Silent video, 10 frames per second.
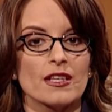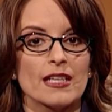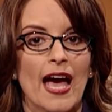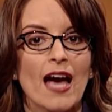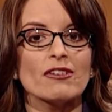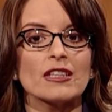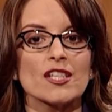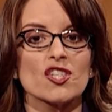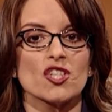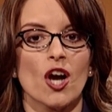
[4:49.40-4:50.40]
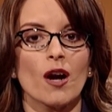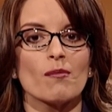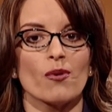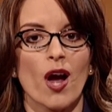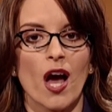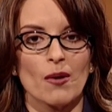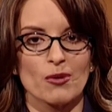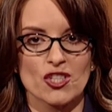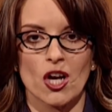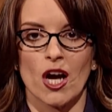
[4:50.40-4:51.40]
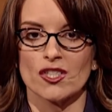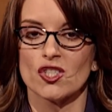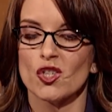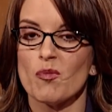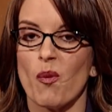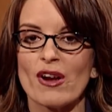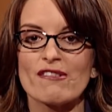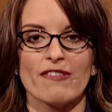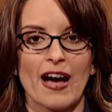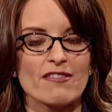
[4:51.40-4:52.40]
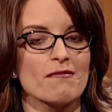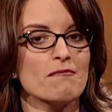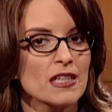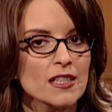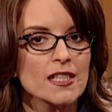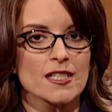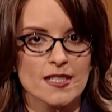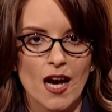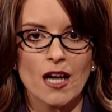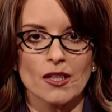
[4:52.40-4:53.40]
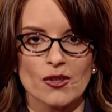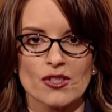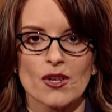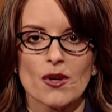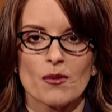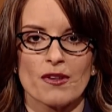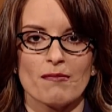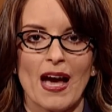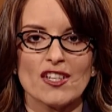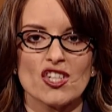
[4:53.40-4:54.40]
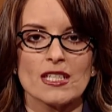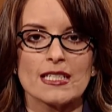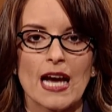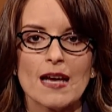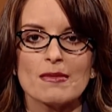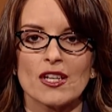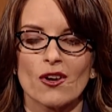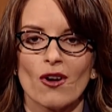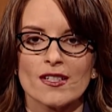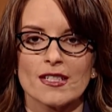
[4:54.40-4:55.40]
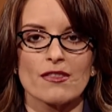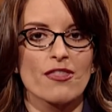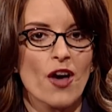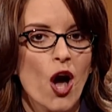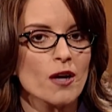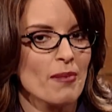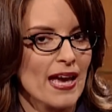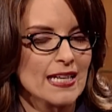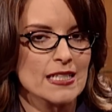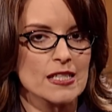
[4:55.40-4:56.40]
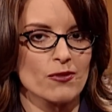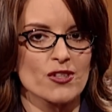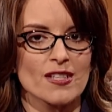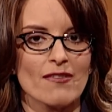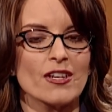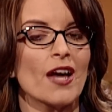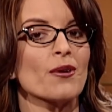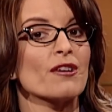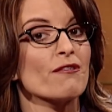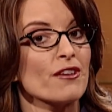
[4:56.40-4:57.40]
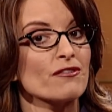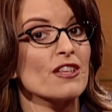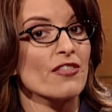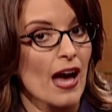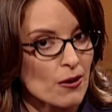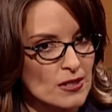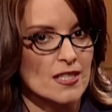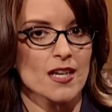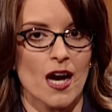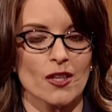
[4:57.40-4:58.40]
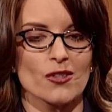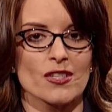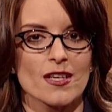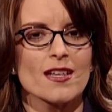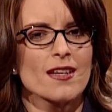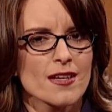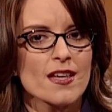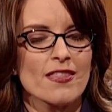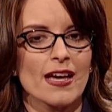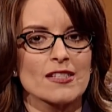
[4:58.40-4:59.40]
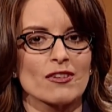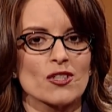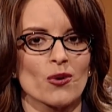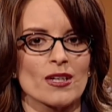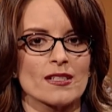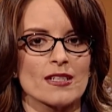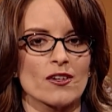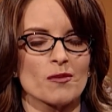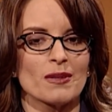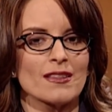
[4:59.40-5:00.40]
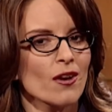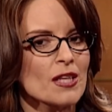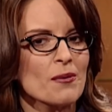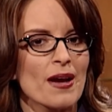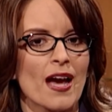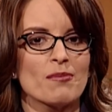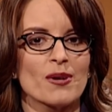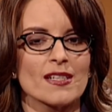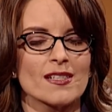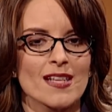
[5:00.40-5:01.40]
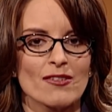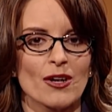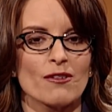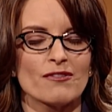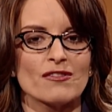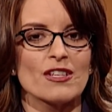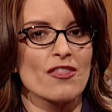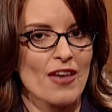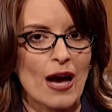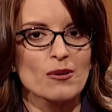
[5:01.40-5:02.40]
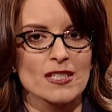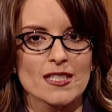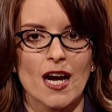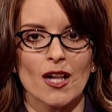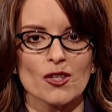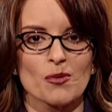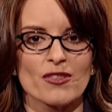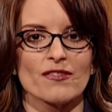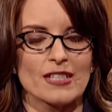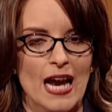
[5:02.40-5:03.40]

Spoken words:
the Heavenly Star bra, which cost $2.5 million, with matching diamond-encrusted thong panties for $750,000. Thanks, Victoria's Secret, but the only way I'm putting $750,000 worth of